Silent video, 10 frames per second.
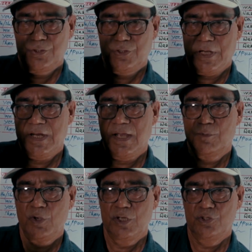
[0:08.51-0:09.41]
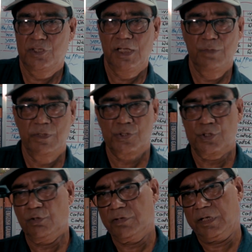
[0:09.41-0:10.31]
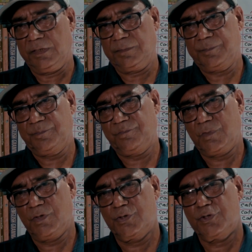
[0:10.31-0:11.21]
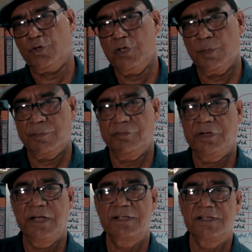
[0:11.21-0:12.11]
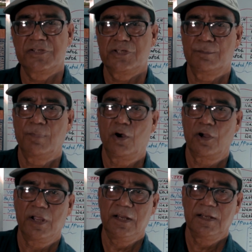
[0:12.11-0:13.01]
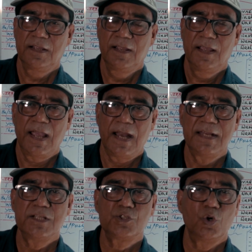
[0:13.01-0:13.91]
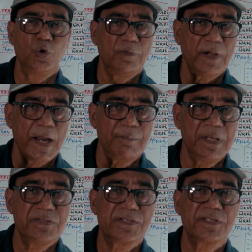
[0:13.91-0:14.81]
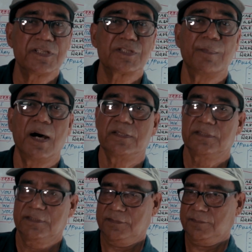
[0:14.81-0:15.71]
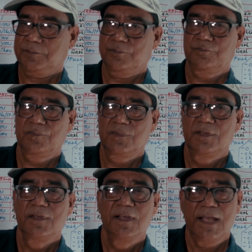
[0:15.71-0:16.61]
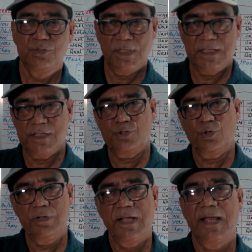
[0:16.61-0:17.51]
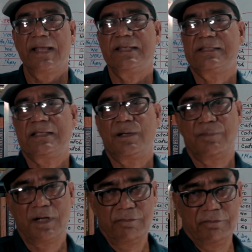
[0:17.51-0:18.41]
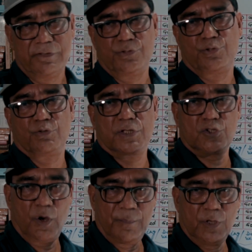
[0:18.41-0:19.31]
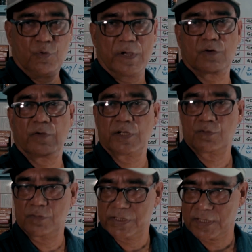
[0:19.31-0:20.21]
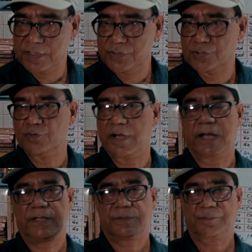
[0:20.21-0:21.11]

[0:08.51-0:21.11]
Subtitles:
Today I'm going to tell you a story of a very intelligent boy and his overambitious mother. Actually, the story has some relevance to the topic we are going to discuss today.